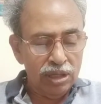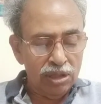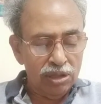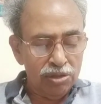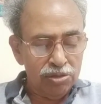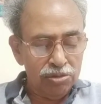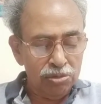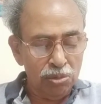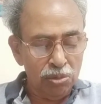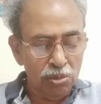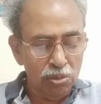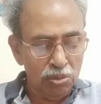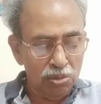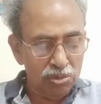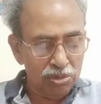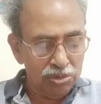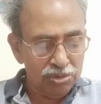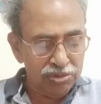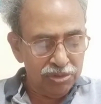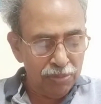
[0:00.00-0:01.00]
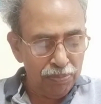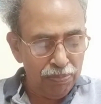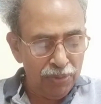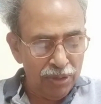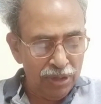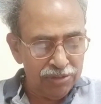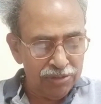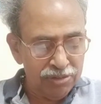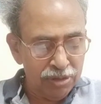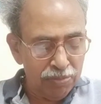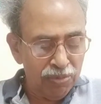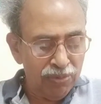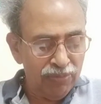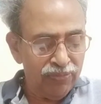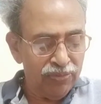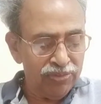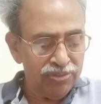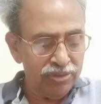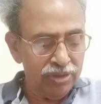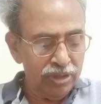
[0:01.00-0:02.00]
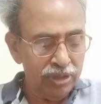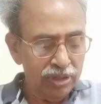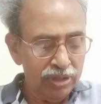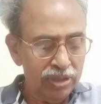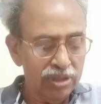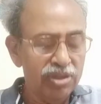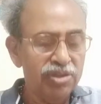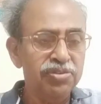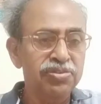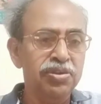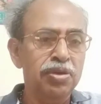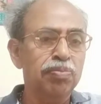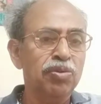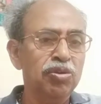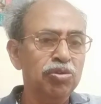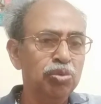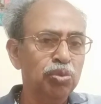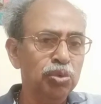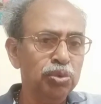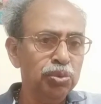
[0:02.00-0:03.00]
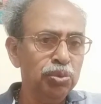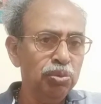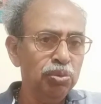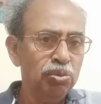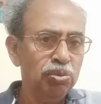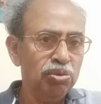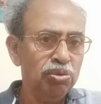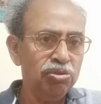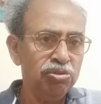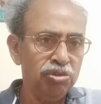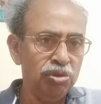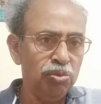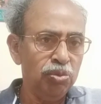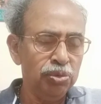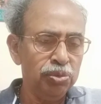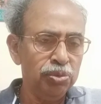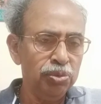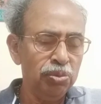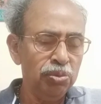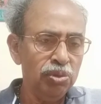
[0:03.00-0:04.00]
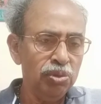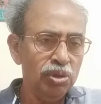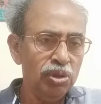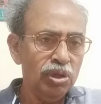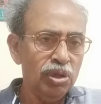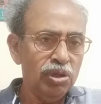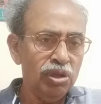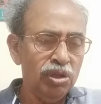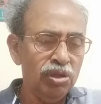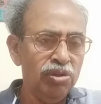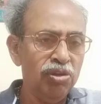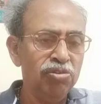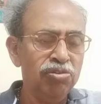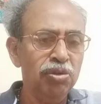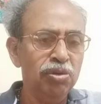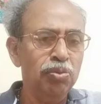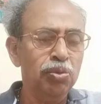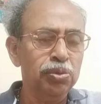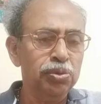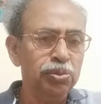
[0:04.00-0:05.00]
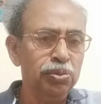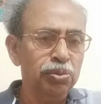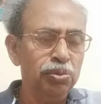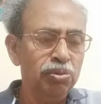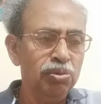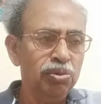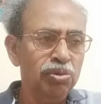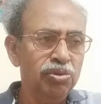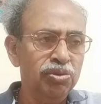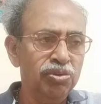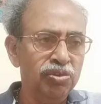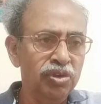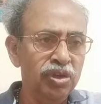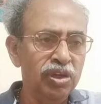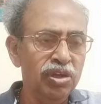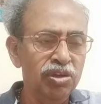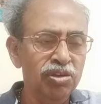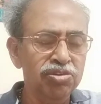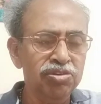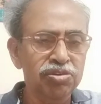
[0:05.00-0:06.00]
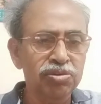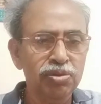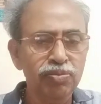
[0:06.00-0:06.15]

So simple example, if you see C plus O2, CO2. In the CO2, C is